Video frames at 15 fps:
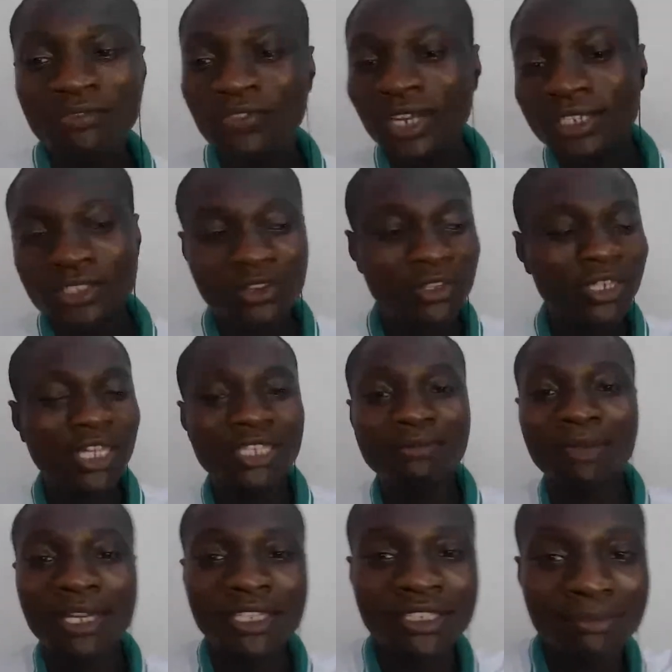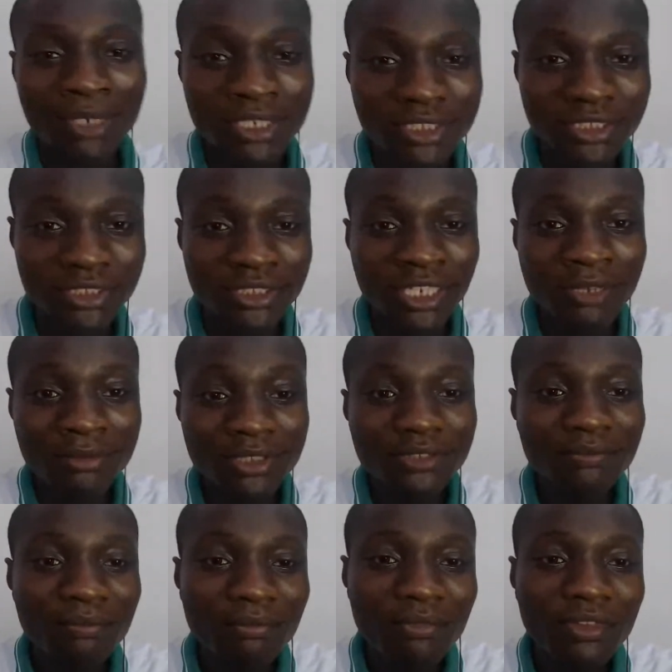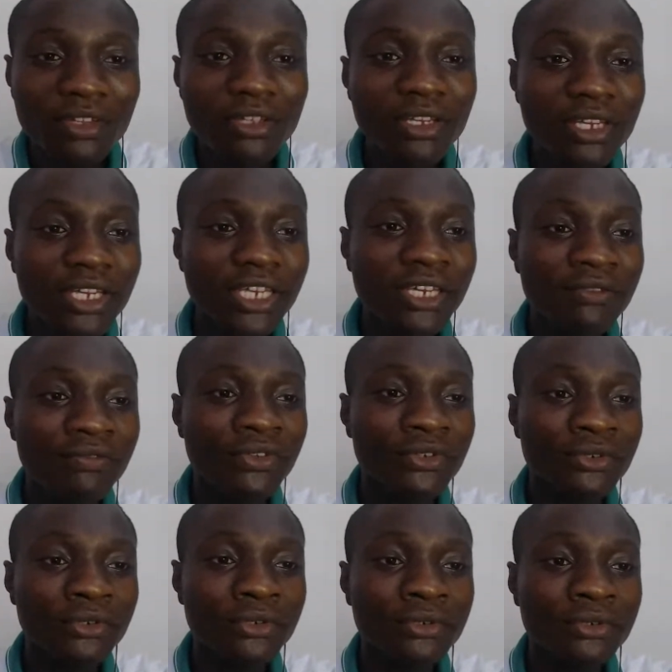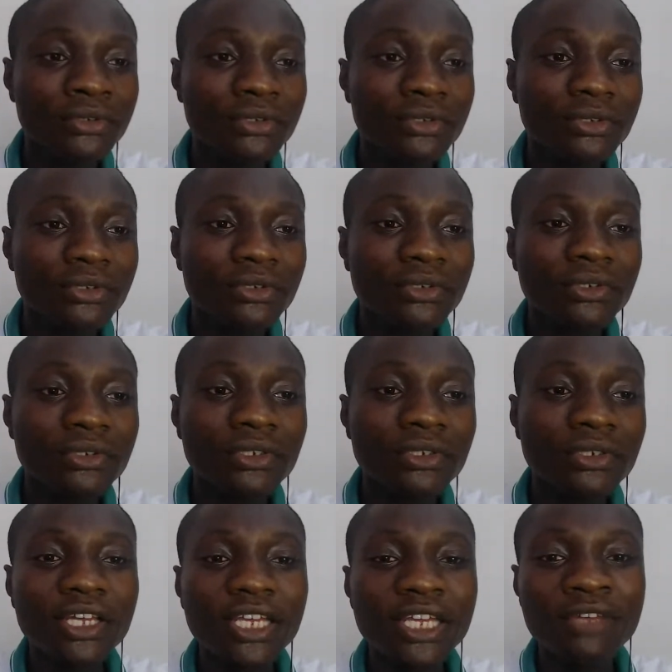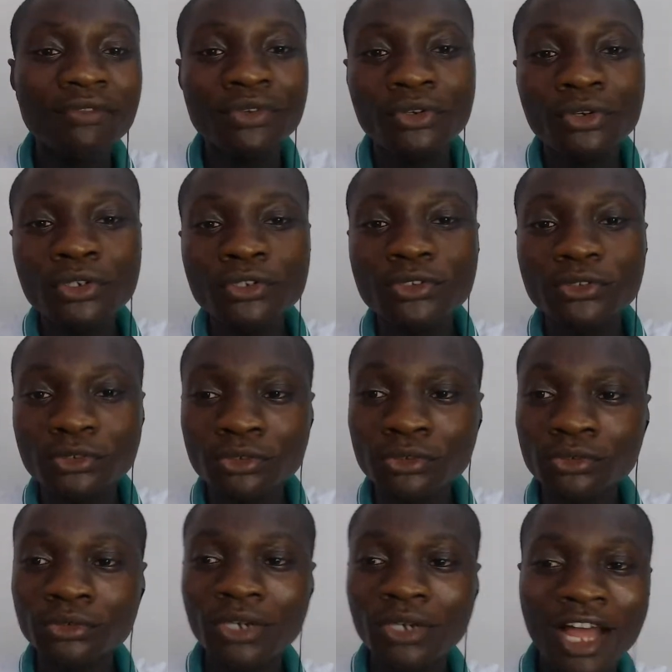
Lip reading: different content management systems. If you go to Google